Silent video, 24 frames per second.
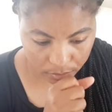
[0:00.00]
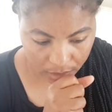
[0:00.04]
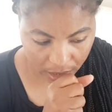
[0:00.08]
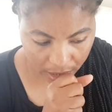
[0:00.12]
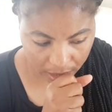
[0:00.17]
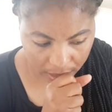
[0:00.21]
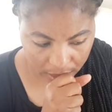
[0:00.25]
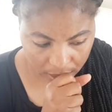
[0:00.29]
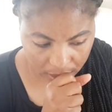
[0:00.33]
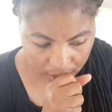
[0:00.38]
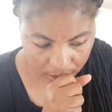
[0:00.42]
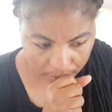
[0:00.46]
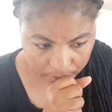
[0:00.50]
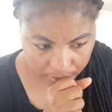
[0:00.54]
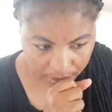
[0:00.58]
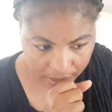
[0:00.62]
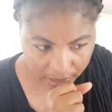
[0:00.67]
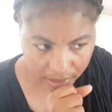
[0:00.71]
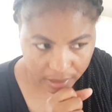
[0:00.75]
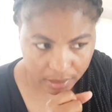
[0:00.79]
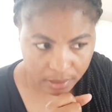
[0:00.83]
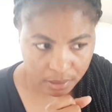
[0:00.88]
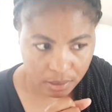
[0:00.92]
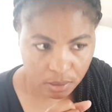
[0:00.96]
I ended up
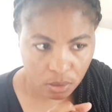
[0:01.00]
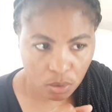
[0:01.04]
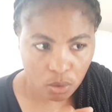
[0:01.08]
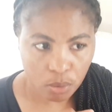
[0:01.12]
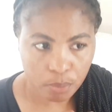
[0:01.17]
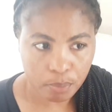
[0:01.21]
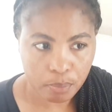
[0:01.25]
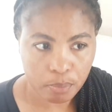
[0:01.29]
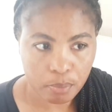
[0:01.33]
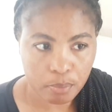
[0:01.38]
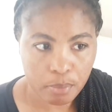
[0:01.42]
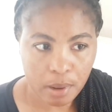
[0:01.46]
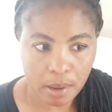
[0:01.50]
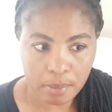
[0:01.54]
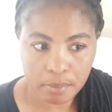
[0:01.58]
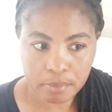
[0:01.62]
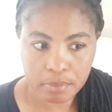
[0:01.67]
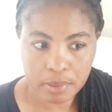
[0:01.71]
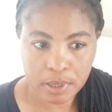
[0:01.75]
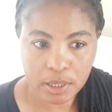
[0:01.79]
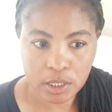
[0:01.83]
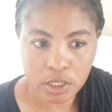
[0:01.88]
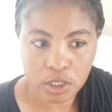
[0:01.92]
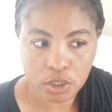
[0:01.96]
getting or
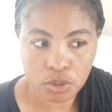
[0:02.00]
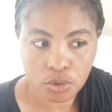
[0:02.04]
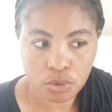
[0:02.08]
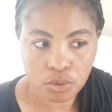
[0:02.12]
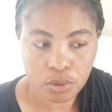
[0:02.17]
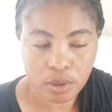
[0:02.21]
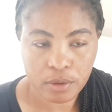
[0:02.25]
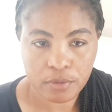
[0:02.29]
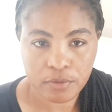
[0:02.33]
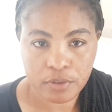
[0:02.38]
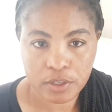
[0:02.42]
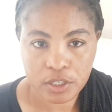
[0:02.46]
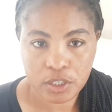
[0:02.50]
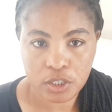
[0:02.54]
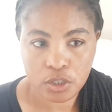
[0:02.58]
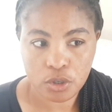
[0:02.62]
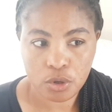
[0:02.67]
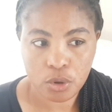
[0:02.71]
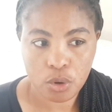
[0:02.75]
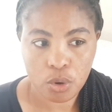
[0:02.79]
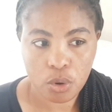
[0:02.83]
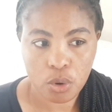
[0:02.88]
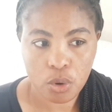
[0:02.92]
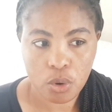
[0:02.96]
bumping into a
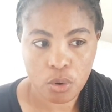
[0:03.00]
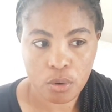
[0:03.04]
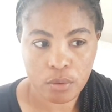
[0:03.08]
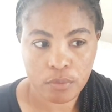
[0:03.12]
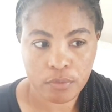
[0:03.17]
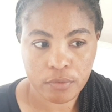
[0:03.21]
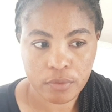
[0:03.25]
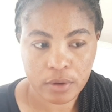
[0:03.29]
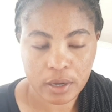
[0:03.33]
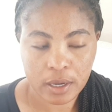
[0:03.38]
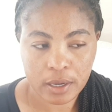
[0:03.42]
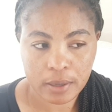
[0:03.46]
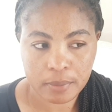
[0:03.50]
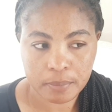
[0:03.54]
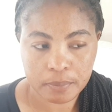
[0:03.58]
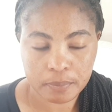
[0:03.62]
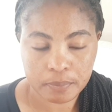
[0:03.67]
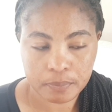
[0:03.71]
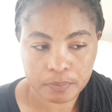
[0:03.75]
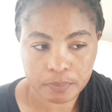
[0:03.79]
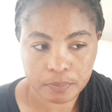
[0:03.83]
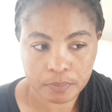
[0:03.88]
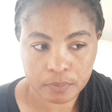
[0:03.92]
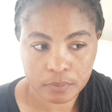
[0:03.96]
video of
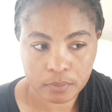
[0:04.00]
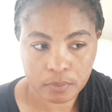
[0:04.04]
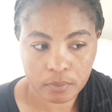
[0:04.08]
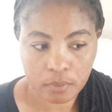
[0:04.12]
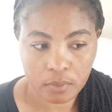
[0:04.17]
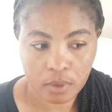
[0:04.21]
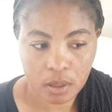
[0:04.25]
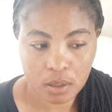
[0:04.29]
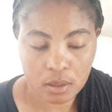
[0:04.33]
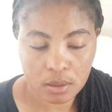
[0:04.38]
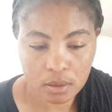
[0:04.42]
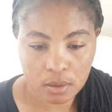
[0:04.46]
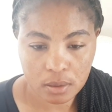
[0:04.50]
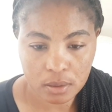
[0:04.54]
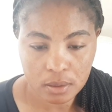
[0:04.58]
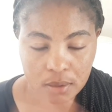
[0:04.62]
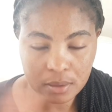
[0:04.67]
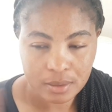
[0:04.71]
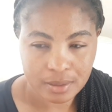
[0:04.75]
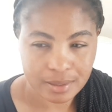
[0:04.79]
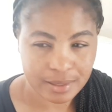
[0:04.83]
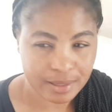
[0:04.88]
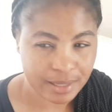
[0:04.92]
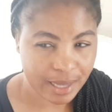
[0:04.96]
um,
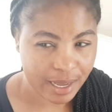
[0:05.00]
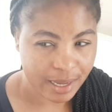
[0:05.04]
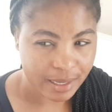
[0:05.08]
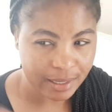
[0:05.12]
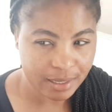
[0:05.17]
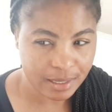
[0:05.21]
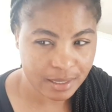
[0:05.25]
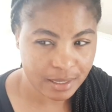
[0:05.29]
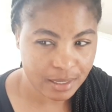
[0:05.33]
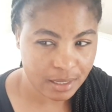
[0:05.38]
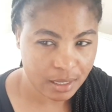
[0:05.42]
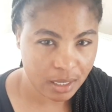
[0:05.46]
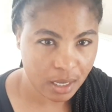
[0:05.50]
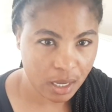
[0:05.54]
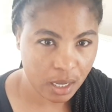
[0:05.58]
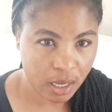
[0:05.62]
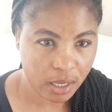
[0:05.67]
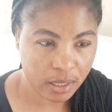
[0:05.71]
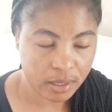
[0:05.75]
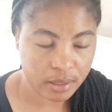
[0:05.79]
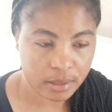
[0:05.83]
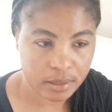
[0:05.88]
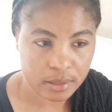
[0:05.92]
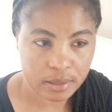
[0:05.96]
Zari
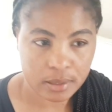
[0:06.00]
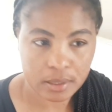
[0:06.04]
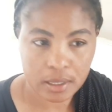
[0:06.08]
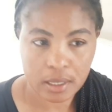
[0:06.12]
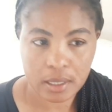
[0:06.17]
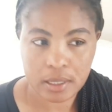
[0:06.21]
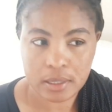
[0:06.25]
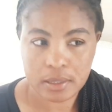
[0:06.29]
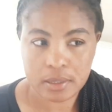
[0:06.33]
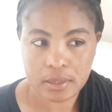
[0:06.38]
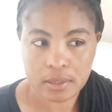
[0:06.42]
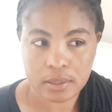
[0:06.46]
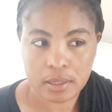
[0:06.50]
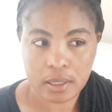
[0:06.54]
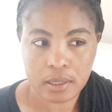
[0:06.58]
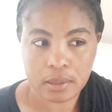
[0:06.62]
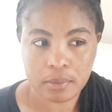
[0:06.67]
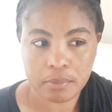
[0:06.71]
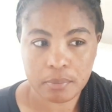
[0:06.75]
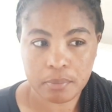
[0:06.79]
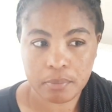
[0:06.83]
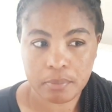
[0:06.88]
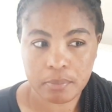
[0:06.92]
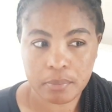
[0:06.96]
and and,
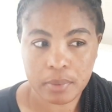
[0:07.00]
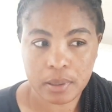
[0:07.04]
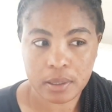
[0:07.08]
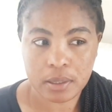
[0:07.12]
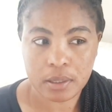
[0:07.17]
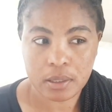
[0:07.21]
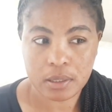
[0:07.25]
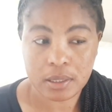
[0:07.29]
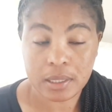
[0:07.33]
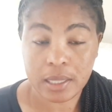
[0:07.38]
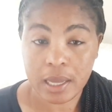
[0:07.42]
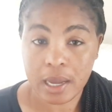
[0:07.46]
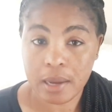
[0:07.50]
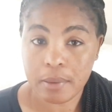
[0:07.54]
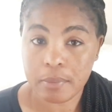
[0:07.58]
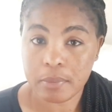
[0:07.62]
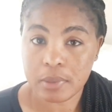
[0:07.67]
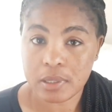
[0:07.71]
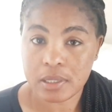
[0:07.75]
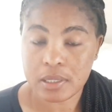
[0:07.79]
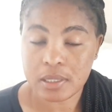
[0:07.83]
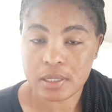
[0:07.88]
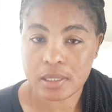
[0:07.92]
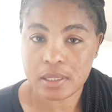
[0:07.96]
and uh,
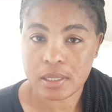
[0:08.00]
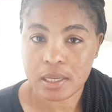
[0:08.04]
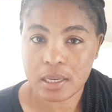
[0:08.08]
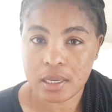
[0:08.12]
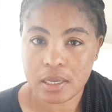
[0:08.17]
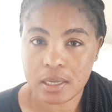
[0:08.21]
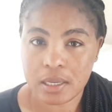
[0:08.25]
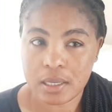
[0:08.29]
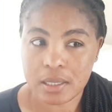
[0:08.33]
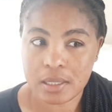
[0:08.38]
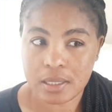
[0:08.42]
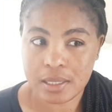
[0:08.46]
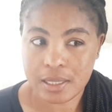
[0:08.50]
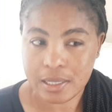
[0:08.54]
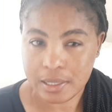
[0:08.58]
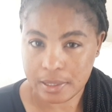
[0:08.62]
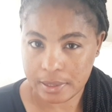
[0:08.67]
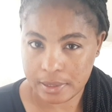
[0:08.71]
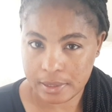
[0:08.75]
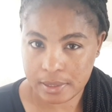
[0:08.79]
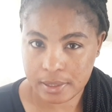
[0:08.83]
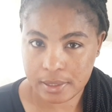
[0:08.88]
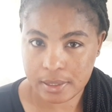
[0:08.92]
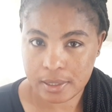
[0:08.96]
Diamond's uh,
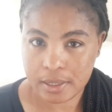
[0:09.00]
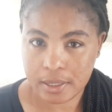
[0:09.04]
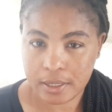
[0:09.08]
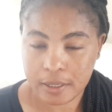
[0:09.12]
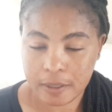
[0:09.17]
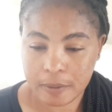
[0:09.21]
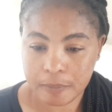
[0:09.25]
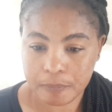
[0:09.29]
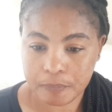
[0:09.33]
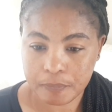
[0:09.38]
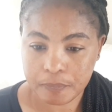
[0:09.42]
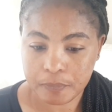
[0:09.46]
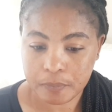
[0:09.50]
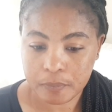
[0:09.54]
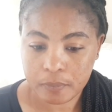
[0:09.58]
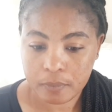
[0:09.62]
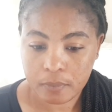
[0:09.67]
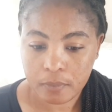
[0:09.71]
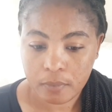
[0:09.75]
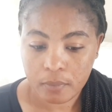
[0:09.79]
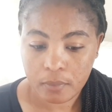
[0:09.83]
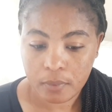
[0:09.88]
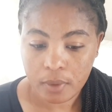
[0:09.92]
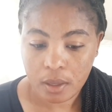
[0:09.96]
kids um,
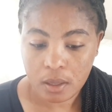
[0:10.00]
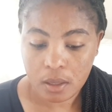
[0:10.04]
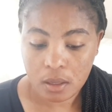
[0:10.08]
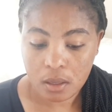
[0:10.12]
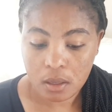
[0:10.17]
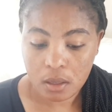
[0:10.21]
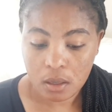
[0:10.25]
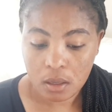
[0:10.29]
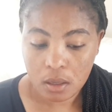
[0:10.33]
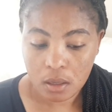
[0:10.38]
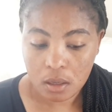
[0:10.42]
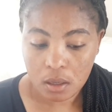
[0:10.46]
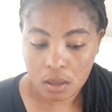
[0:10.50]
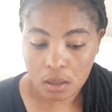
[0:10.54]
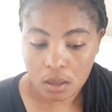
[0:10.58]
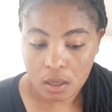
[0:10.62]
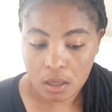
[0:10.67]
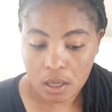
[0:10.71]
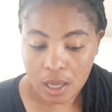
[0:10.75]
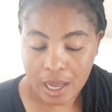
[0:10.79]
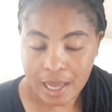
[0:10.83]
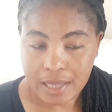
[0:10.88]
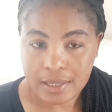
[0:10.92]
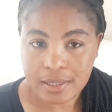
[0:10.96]

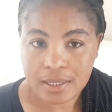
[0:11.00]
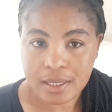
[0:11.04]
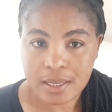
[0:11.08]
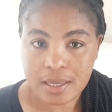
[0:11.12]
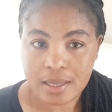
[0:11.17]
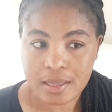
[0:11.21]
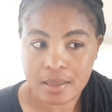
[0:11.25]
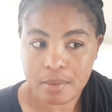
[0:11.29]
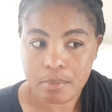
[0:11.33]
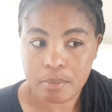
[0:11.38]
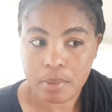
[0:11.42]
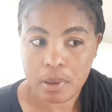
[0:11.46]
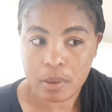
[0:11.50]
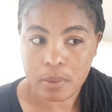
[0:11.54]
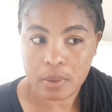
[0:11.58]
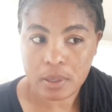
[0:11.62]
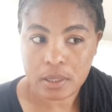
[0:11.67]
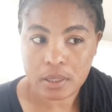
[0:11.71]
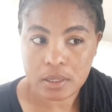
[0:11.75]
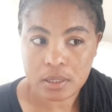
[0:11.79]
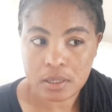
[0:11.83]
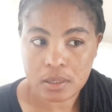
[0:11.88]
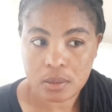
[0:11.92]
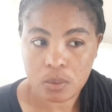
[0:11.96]
asking the
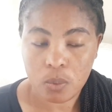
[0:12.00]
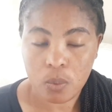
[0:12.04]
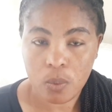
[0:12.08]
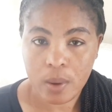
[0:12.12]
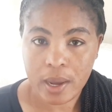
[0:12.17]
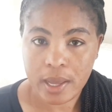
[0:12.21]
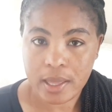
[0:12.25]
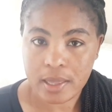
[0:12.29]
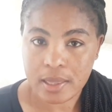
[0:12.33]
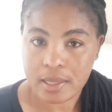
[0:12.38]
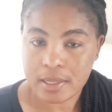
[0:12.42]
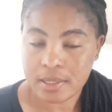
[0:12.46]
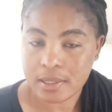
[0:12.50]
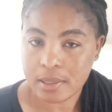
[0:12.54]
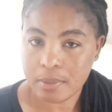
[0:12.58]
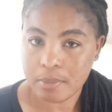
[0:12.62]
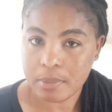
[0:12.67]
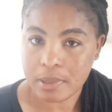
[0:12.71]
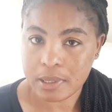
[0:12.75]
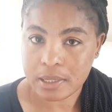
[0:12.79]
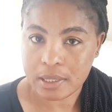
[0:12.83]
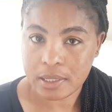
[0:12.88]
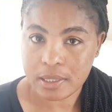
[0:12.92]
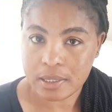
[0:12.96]
parents why they
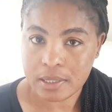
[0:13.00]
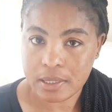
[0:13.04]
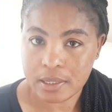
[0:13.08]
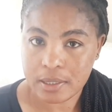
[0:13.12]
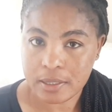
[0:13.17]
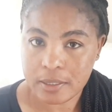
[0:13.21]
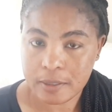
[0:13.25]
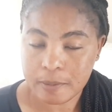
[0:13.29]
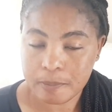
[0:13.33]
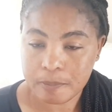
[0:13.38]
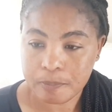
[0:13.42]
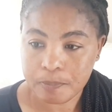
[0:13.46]
separated.